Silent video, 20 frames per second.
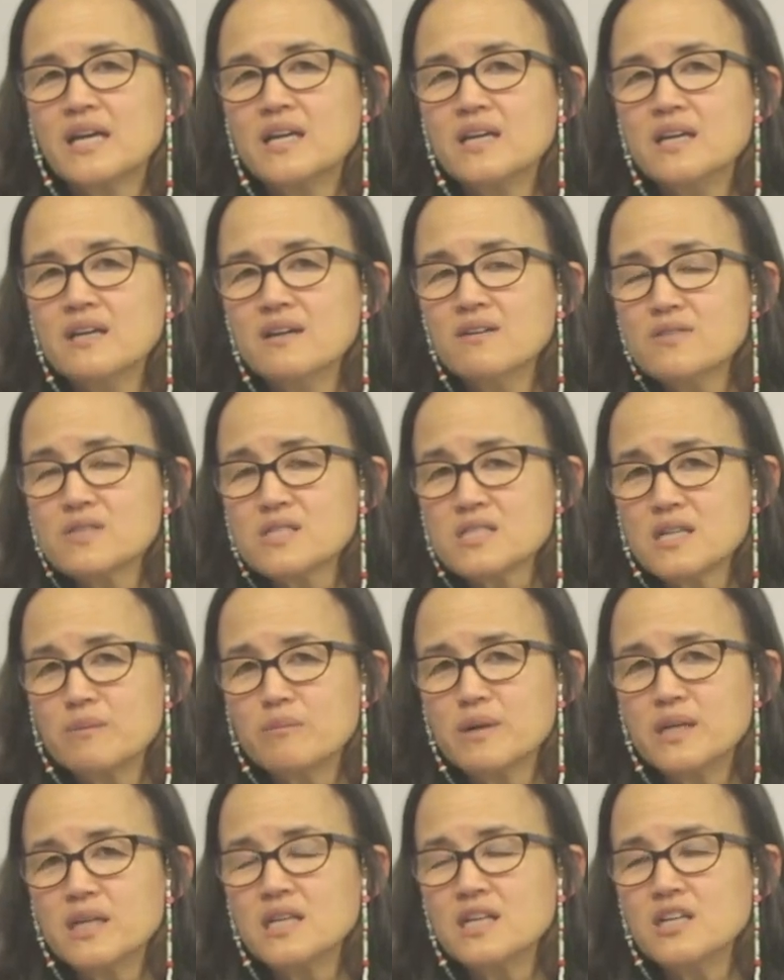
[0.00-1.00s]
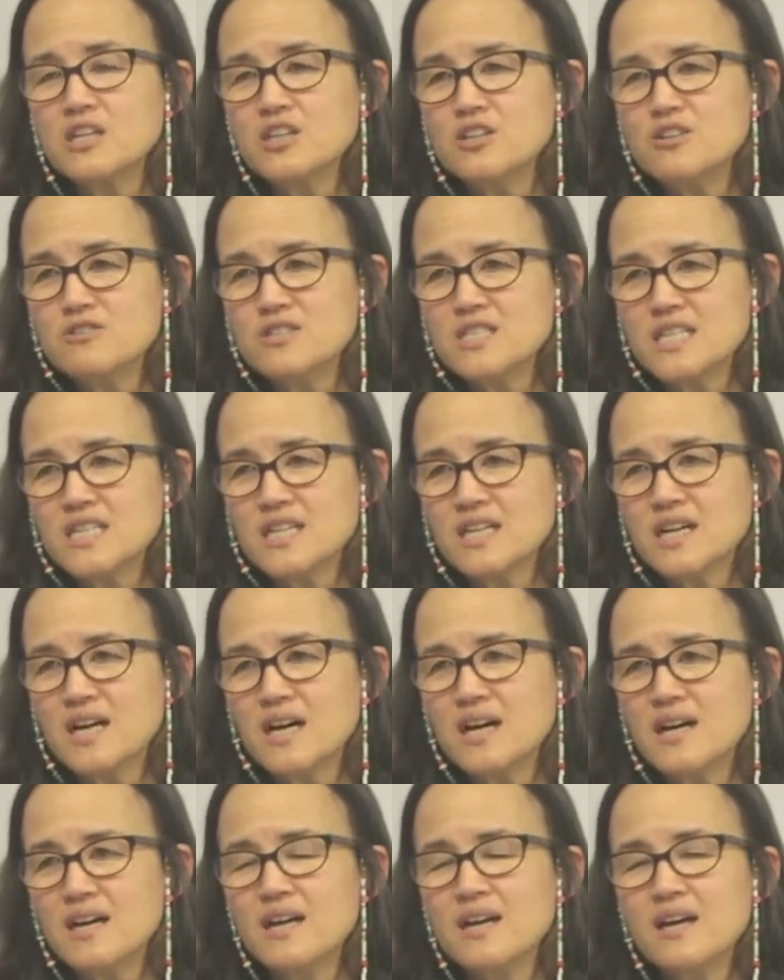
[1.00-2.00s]
give somebody a
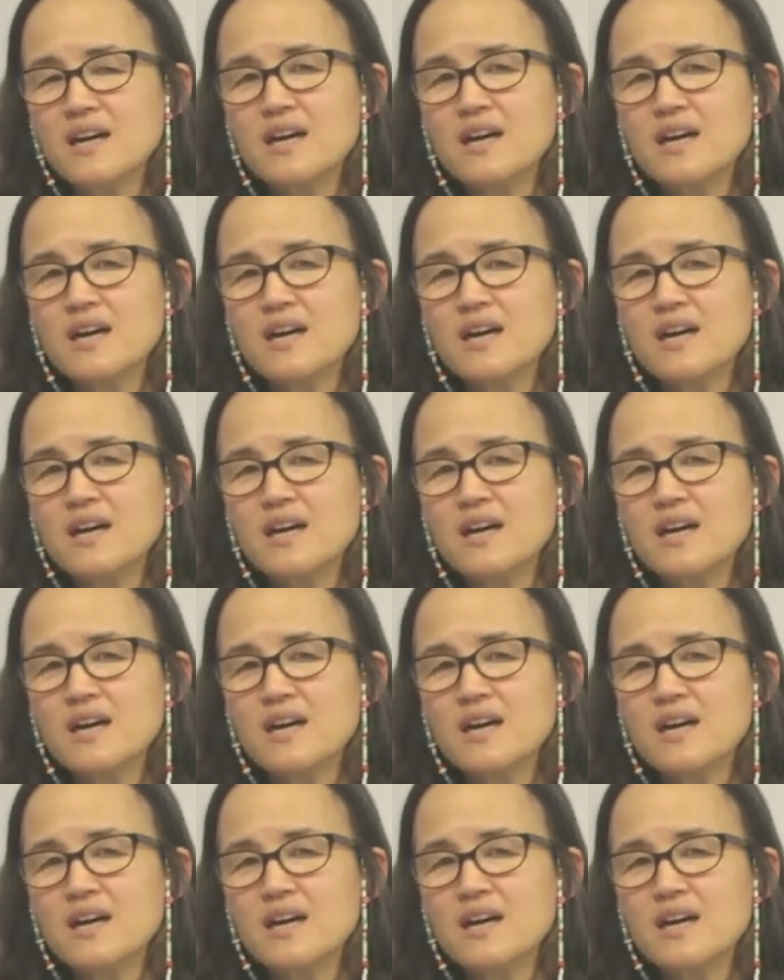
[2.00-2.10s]
UTI